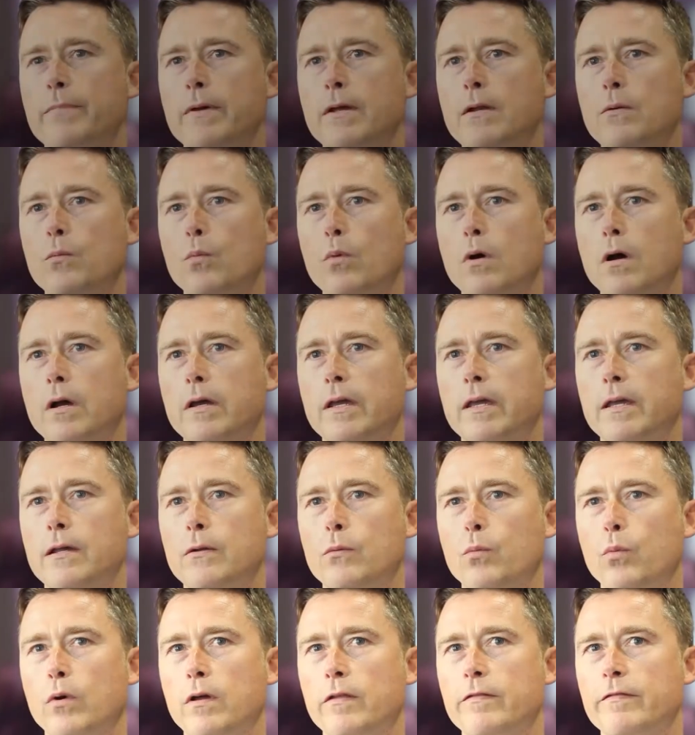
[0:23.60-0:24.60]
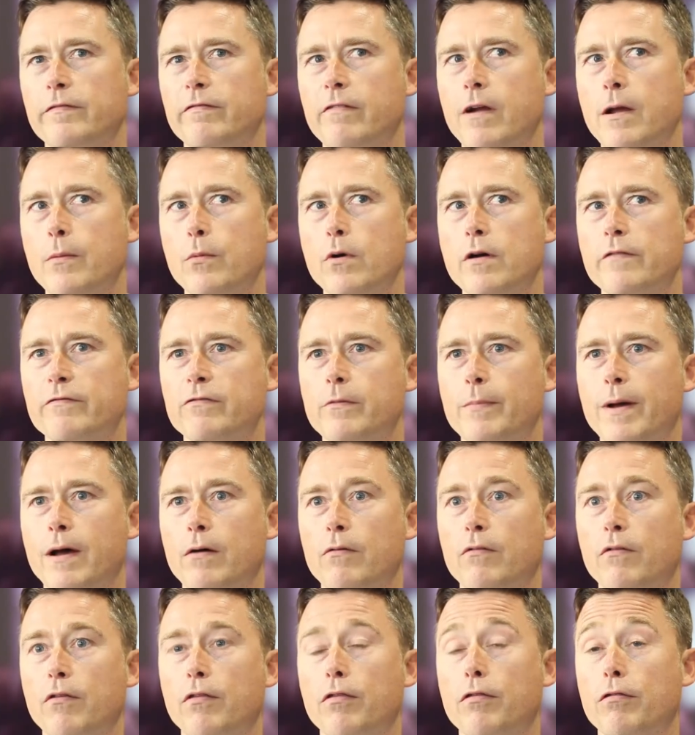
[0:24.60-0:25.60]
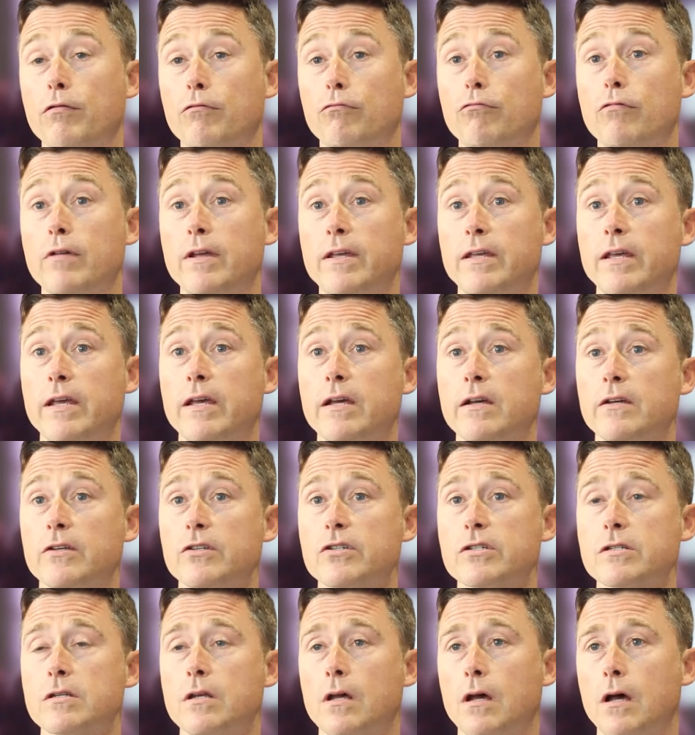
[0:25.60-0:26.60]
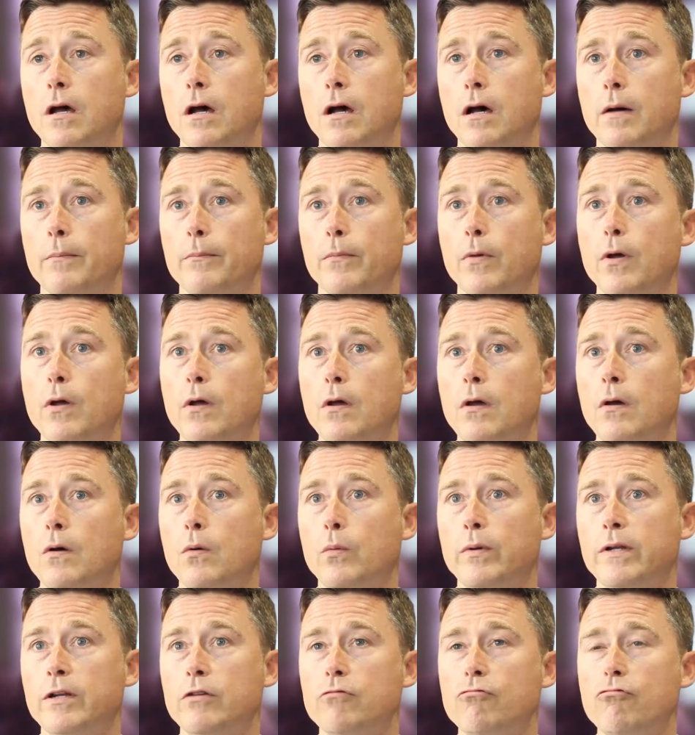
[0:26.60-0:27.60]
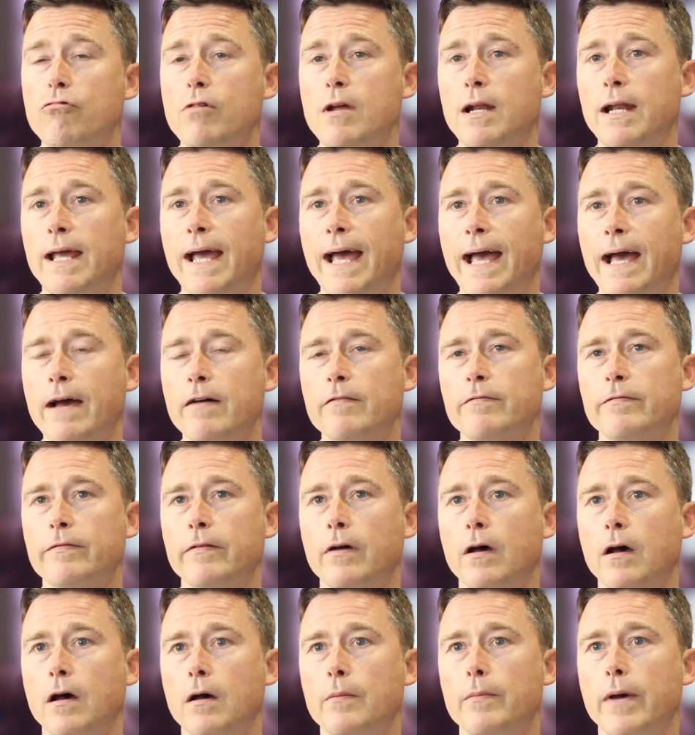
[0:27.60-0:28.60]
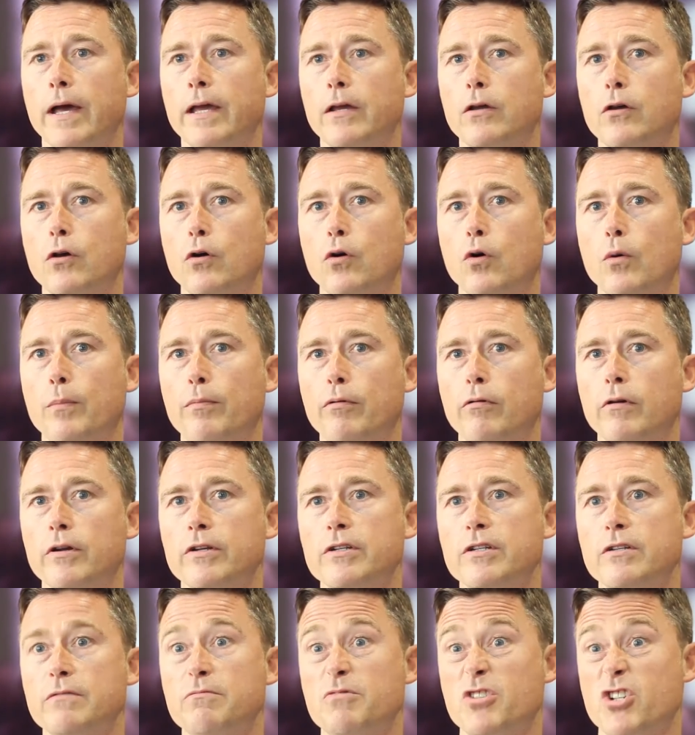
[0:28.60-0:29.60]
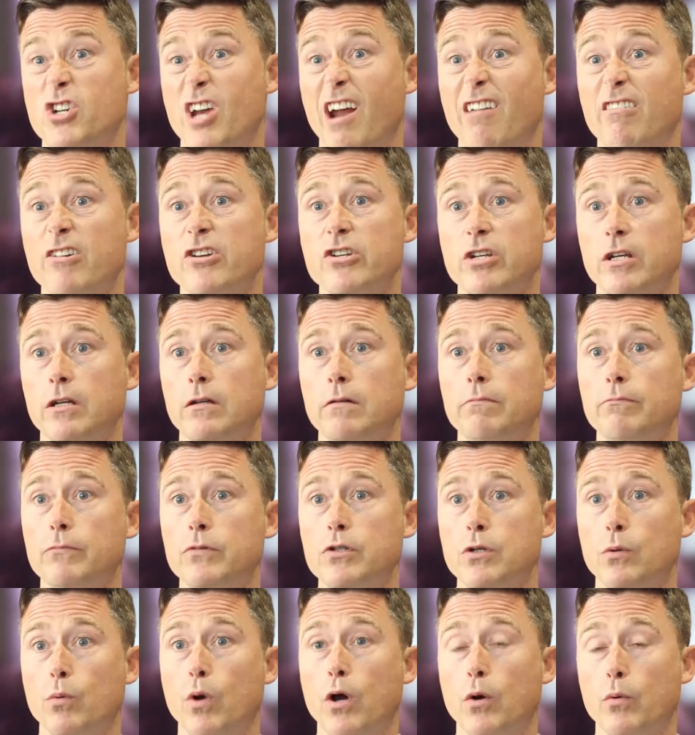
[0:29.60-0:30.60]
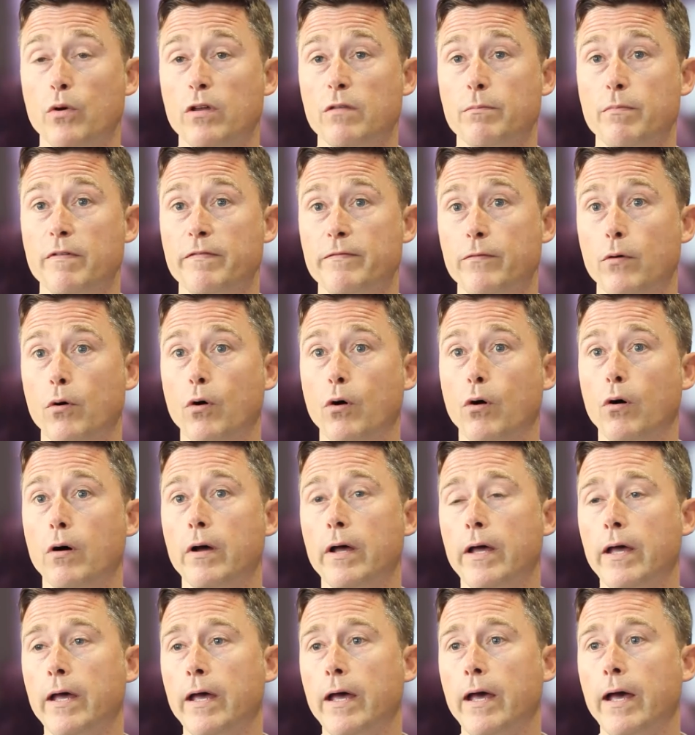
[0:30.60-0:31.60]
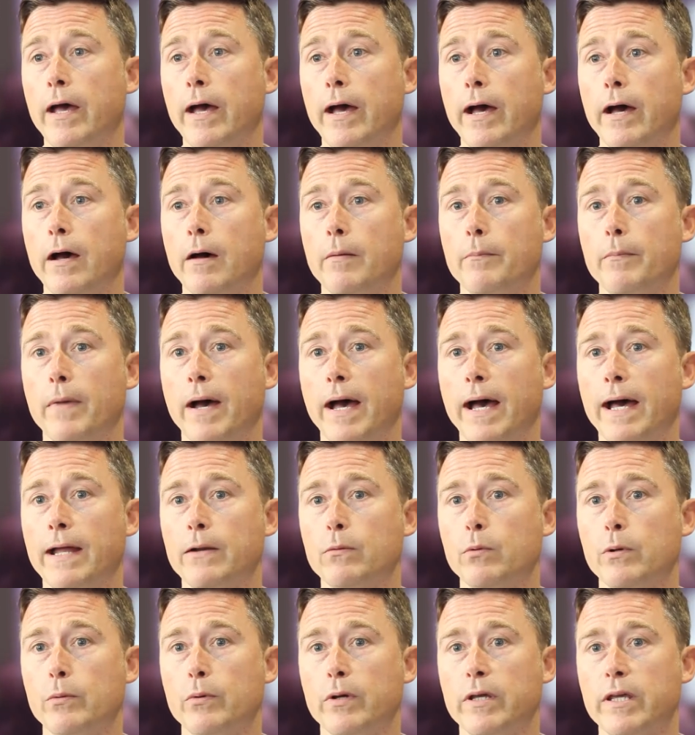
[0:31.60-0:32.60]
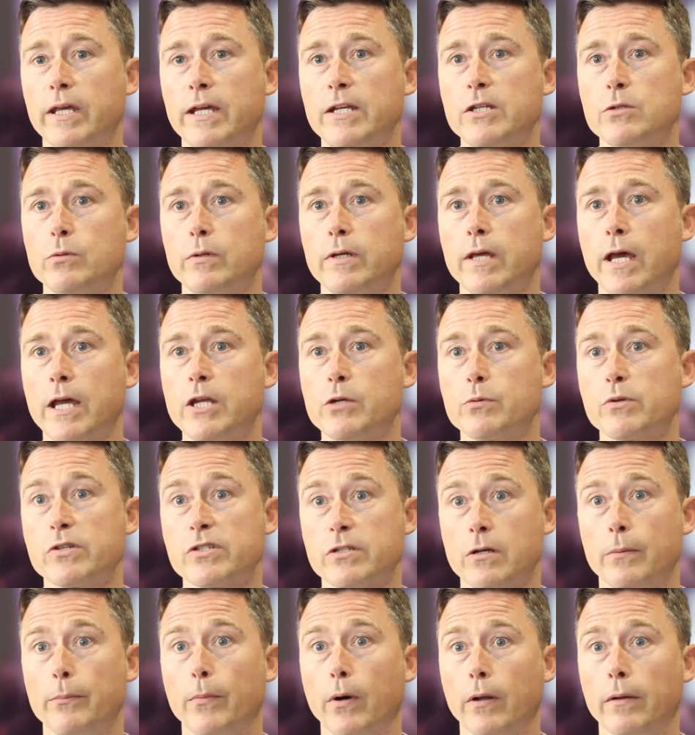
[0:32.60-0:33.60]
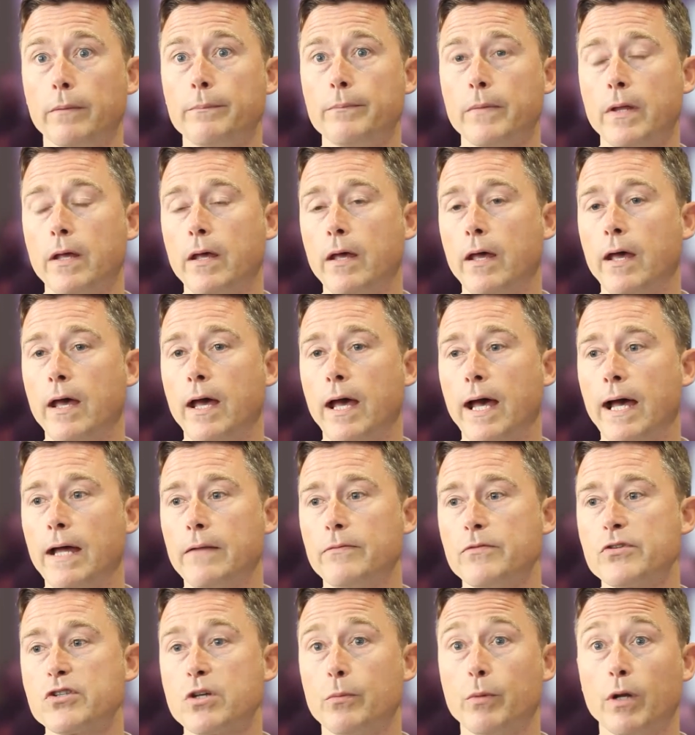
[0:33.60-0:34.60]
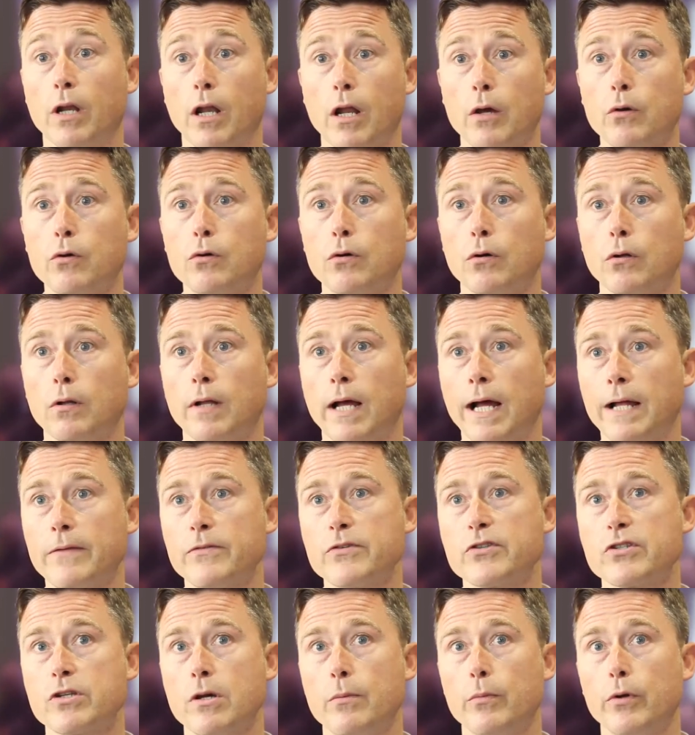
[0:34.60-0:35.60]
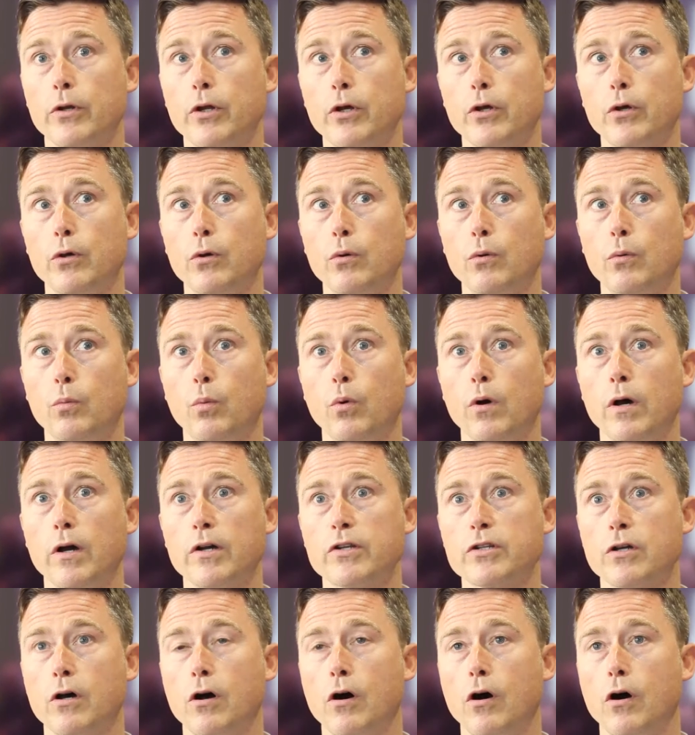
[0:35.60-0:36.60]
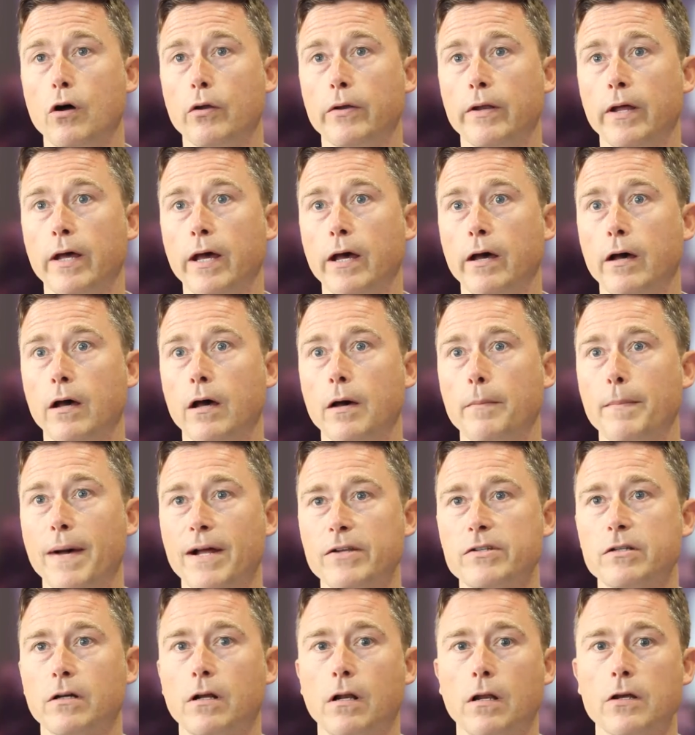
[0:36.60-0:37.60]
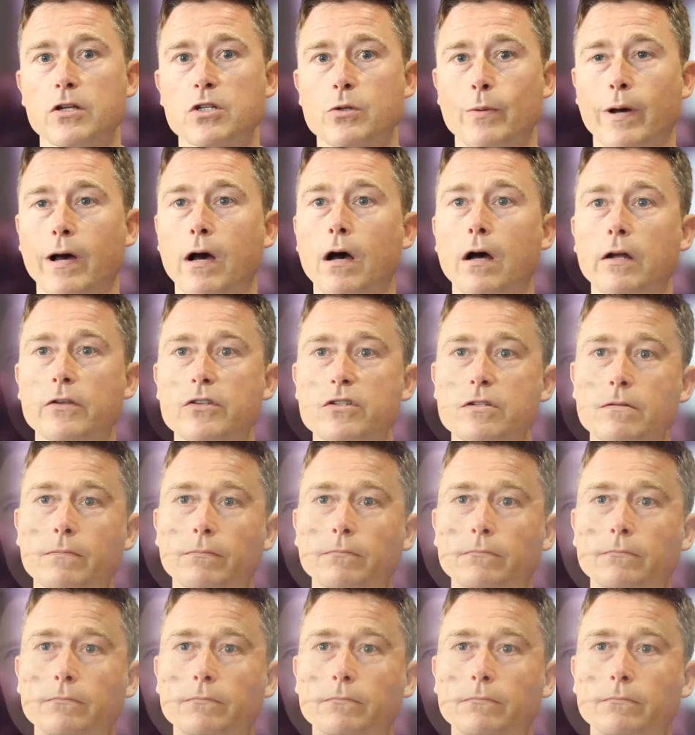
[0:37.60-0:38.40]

been working with Framework for about 3 years. We didn't really have a corporate charity to work with before, and we were keen to engage with someone local and someone who worked on a matter close to our hearts.